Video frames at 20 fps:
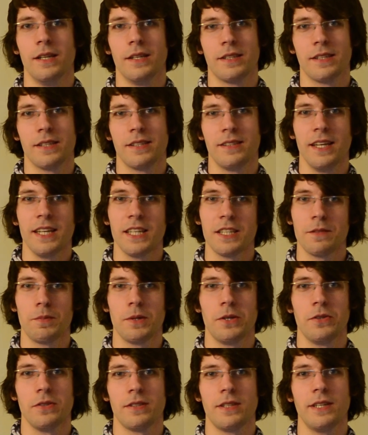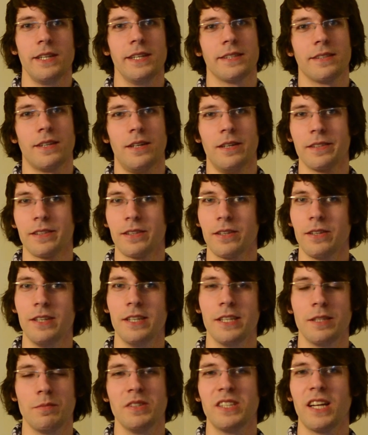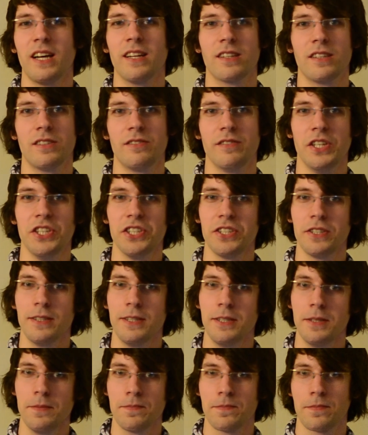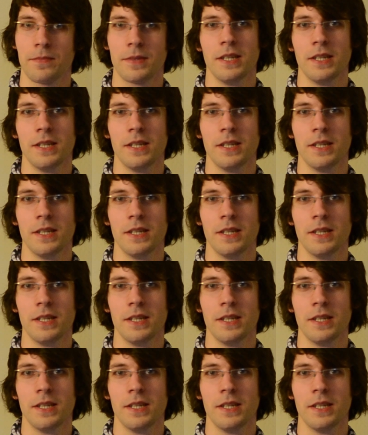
This next poster is also a little bit unconventional.